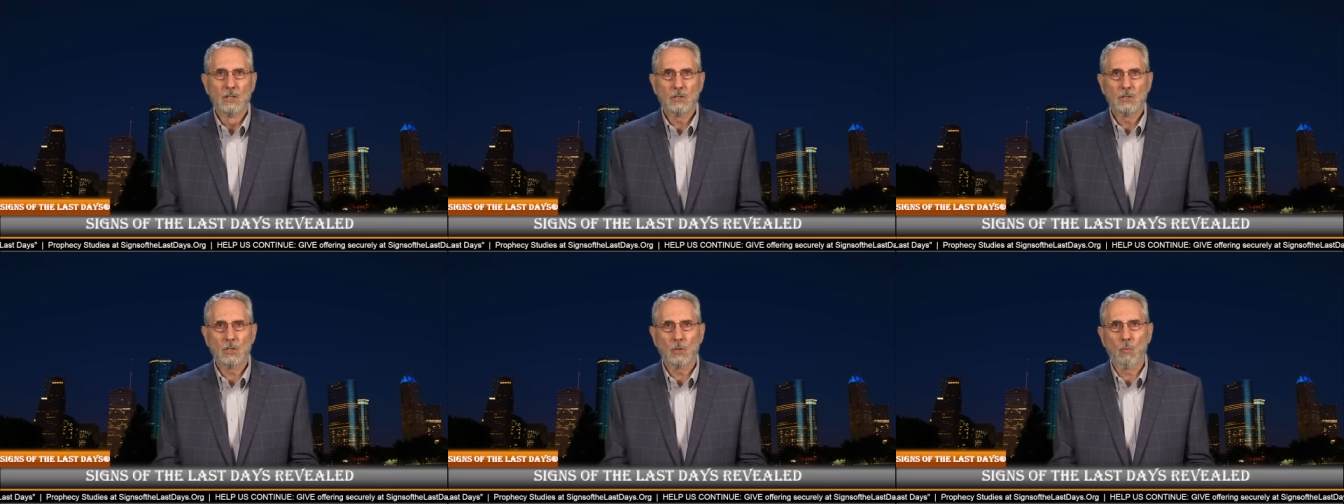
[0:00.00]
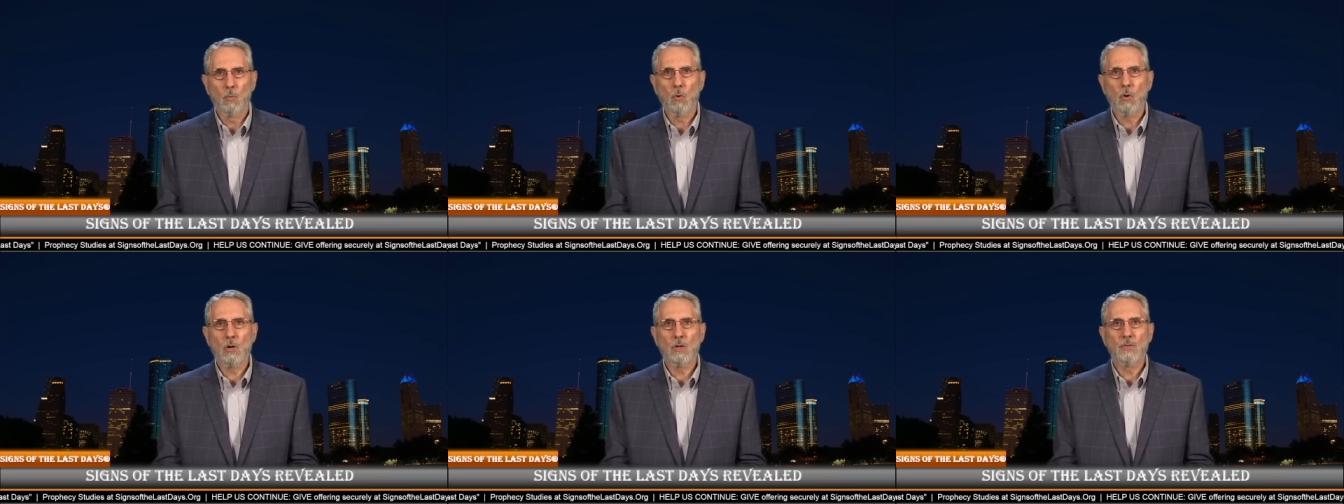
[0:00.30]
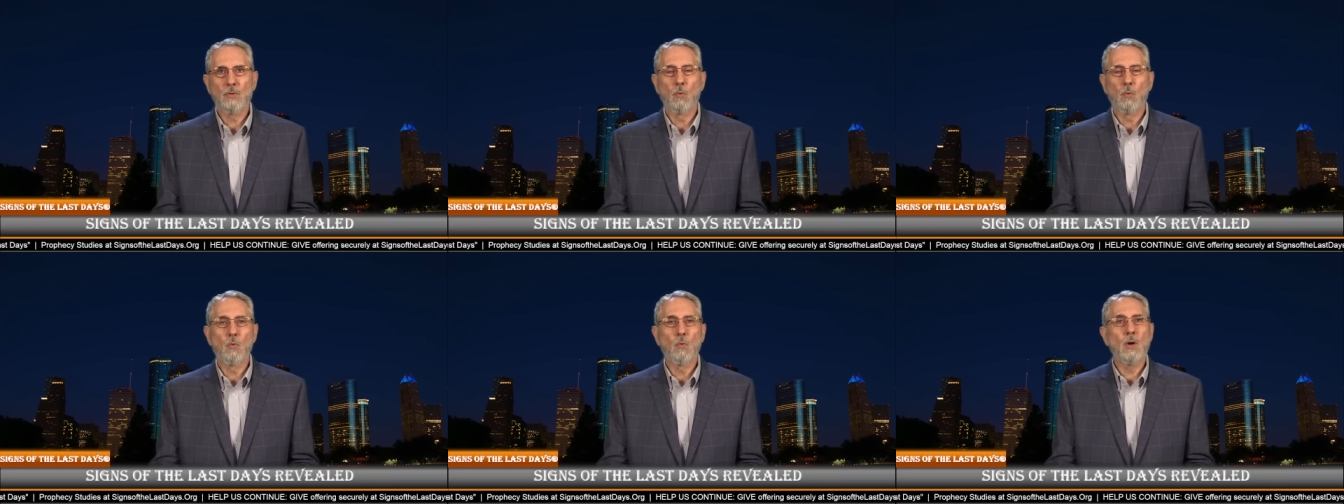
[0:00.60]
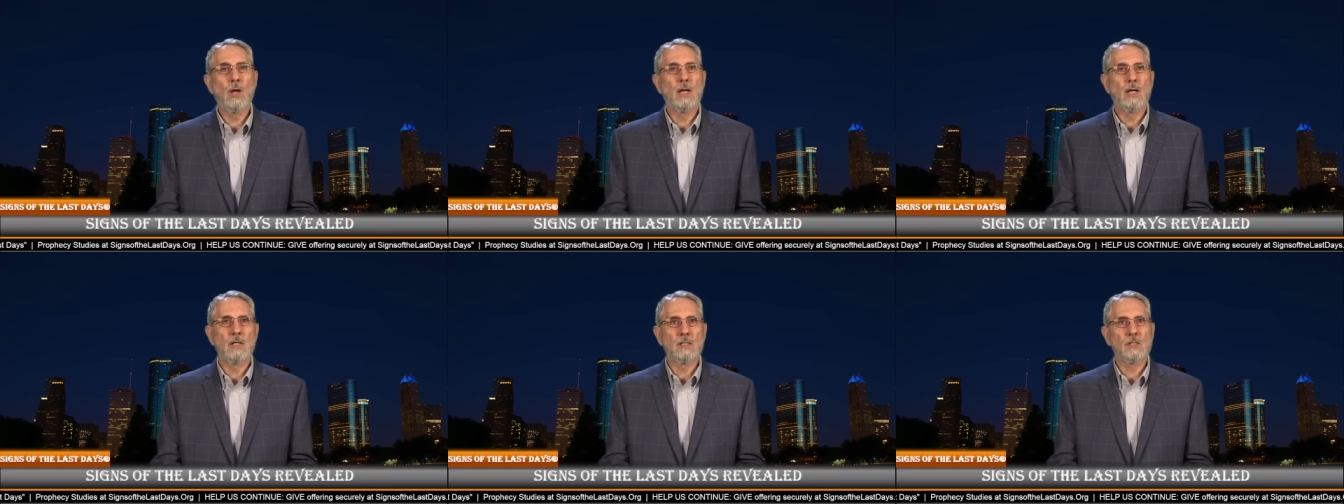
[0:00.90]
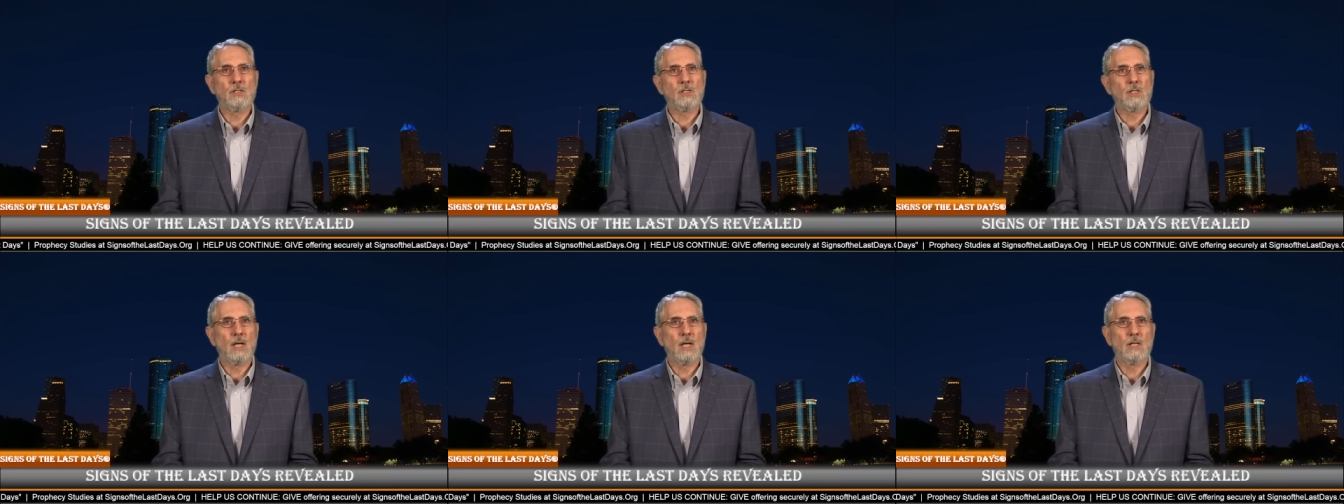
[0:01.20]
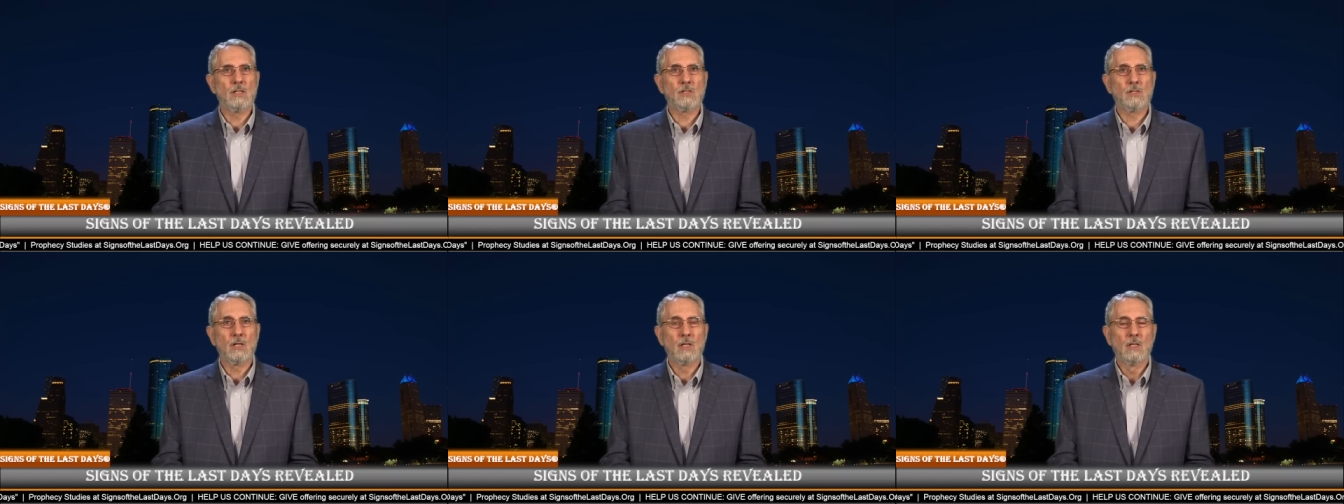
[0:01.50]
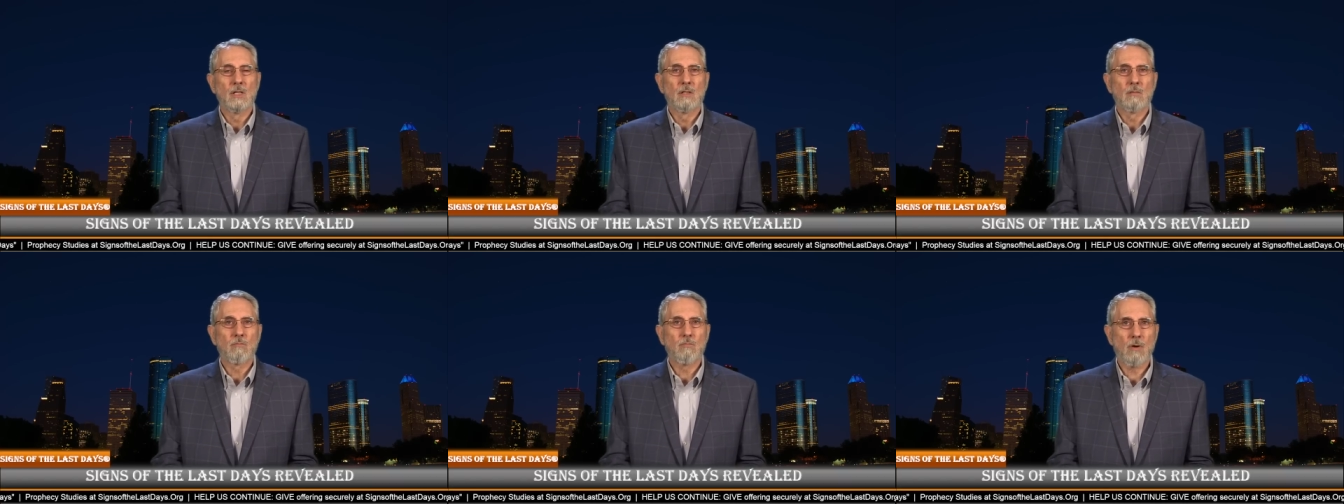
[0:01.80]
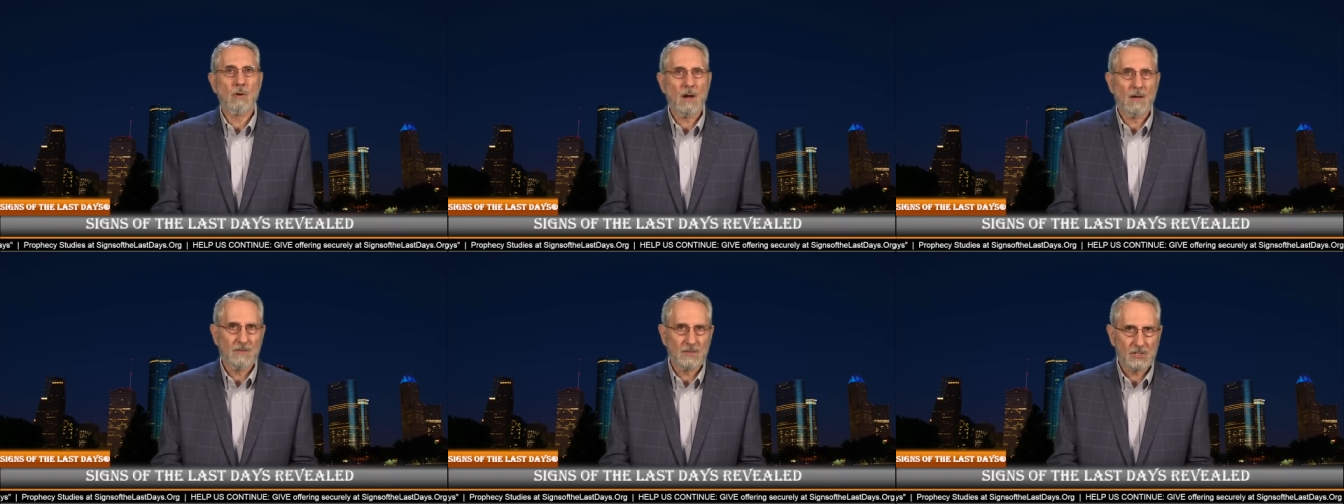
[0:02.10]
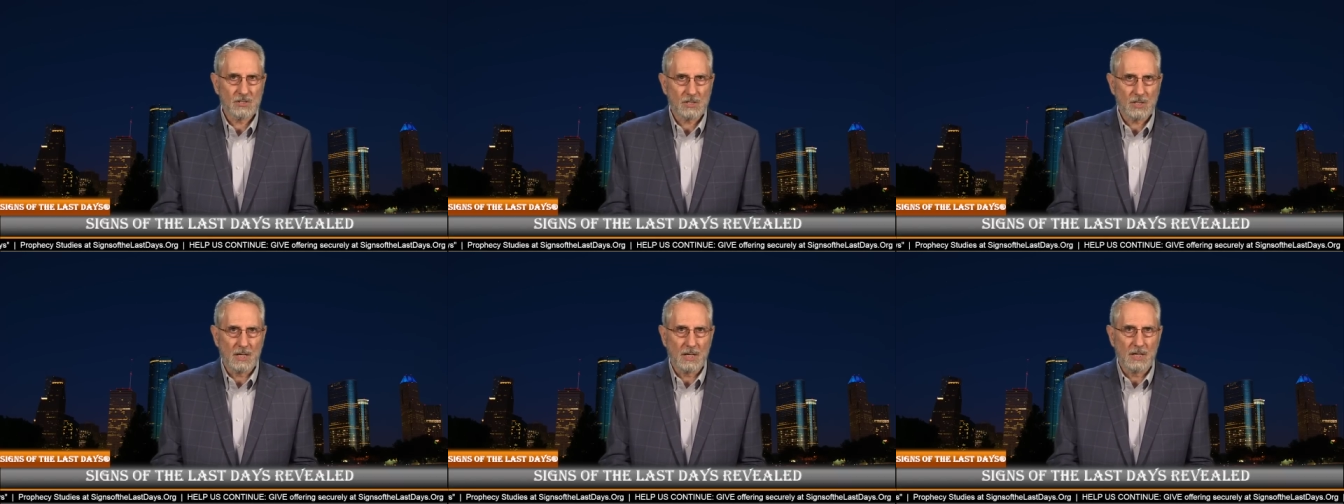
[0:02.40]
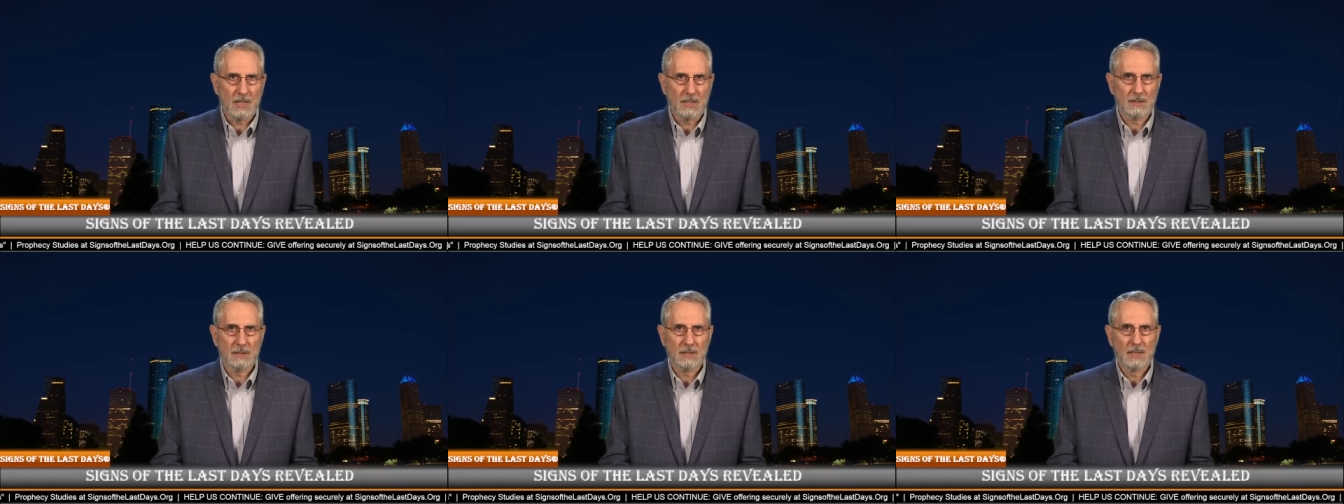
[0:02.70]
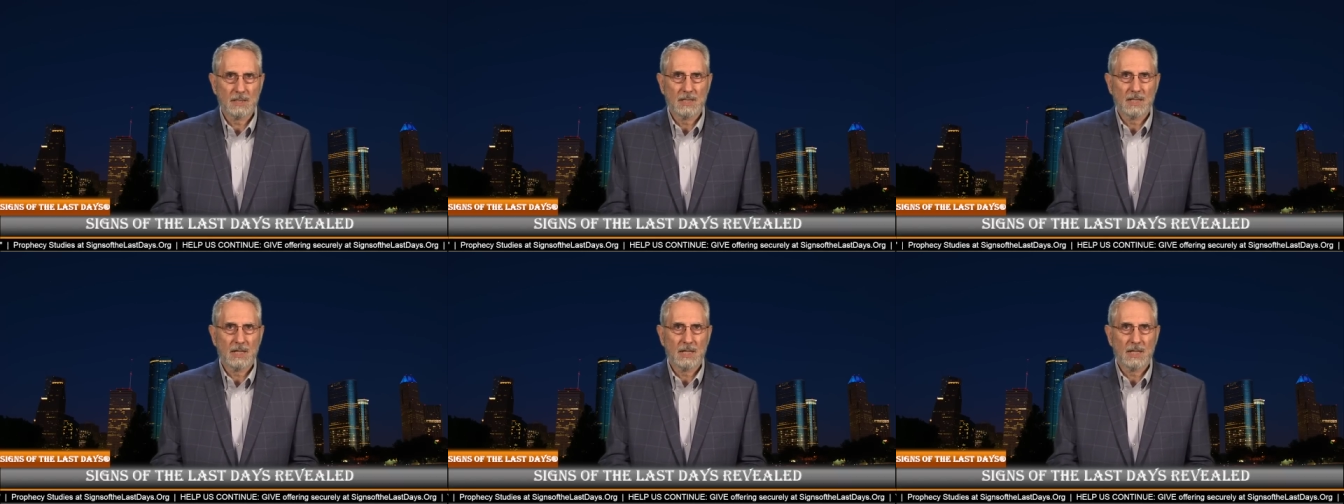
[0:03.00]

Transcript: toward the west as prophesied.